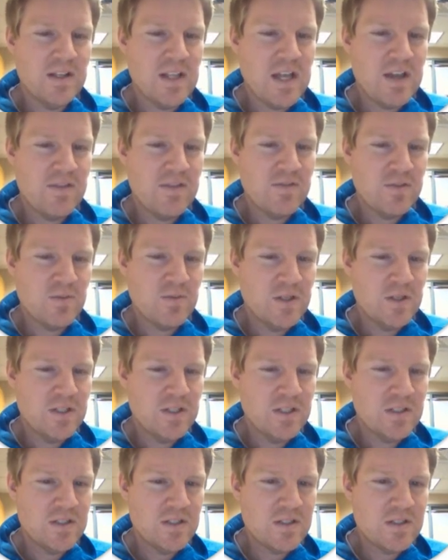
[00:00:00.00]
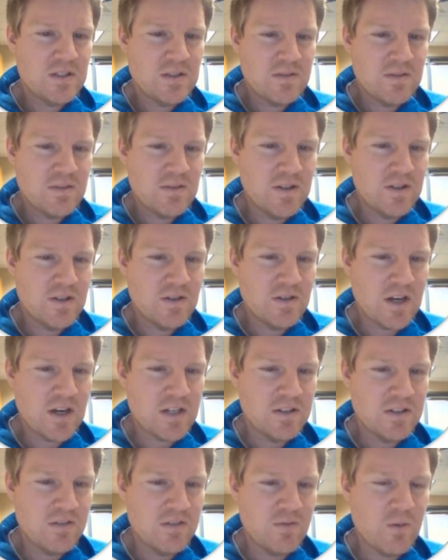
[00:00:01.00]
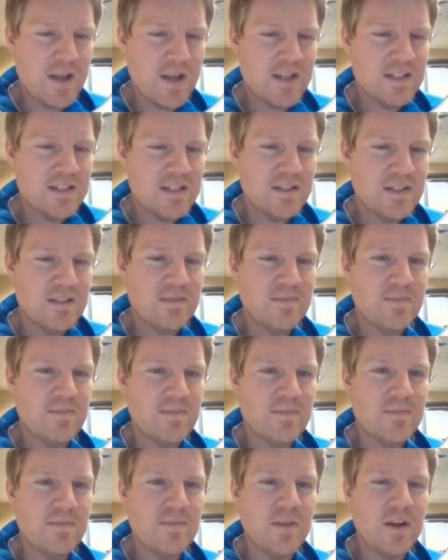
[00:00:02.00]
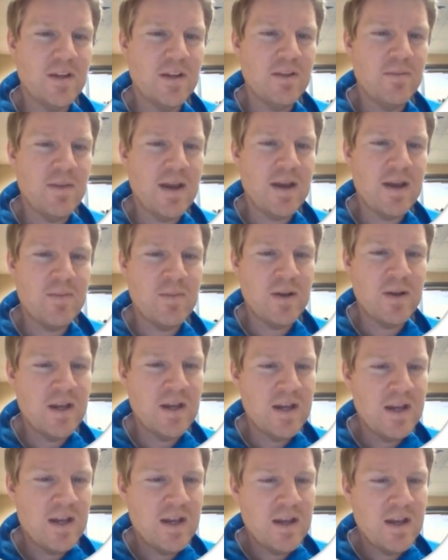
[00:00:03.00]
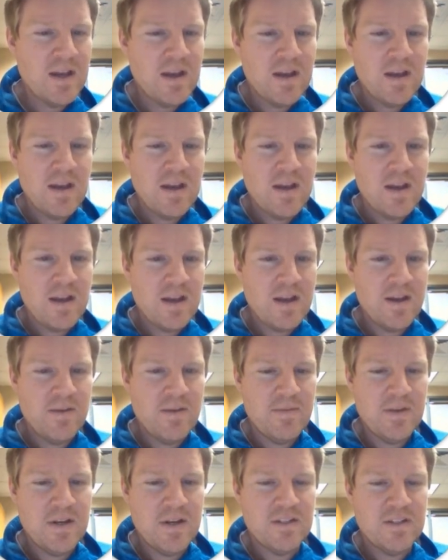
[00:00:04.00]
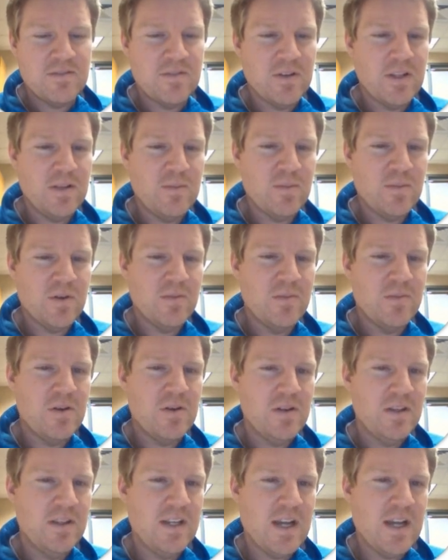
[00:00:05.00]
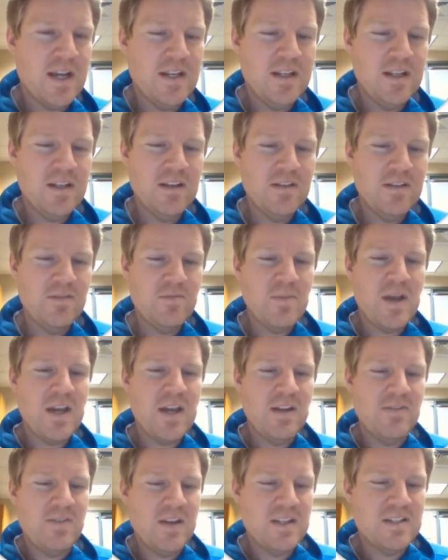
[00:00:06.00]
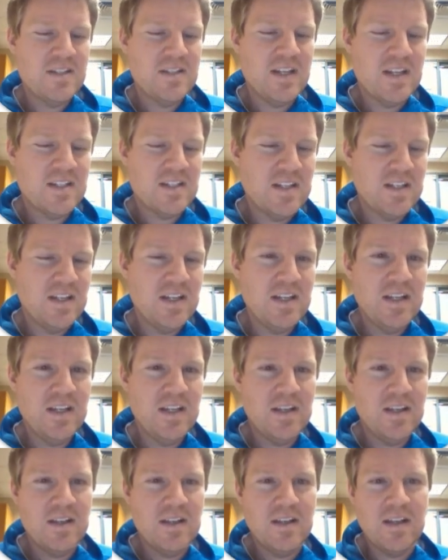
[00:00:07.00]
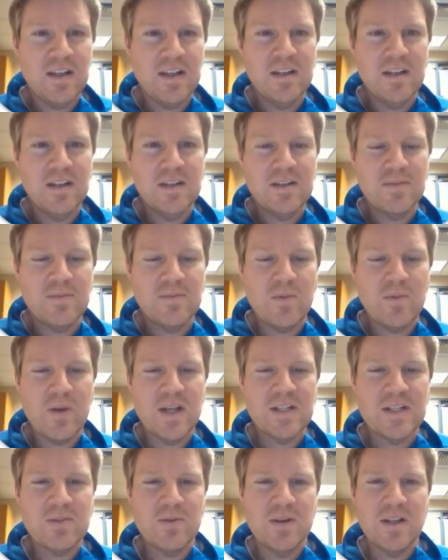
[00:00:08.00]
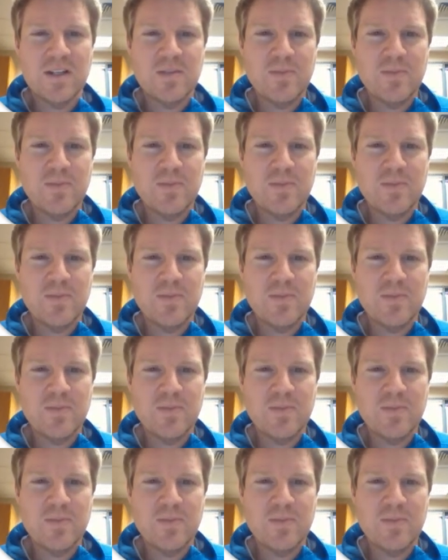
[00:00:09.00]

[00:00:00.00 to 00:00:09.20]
left, which is the direction of west on the map. And it's really promoting the idea of manifest destiny and westward